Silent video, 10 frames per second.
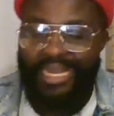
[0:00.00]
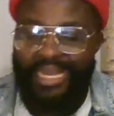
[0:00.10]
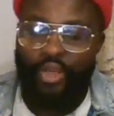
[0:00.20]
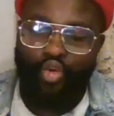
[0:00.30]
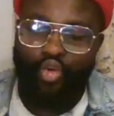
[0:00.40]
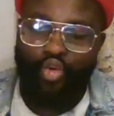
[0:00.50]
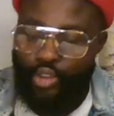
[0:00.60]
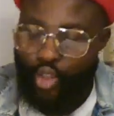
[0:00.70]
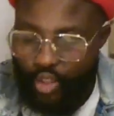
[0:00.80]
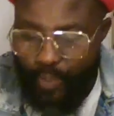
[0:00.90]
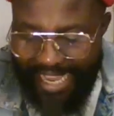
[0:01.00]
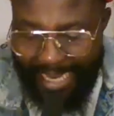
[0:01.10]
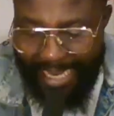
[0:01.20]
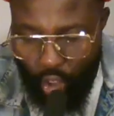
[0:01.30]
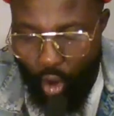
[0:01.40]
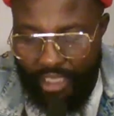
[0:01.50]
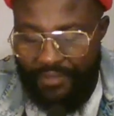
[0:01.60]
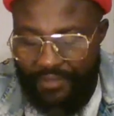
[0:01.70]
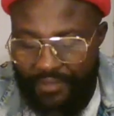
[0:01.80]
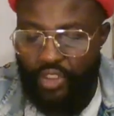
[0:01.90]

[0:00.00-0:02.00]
You are just making noise for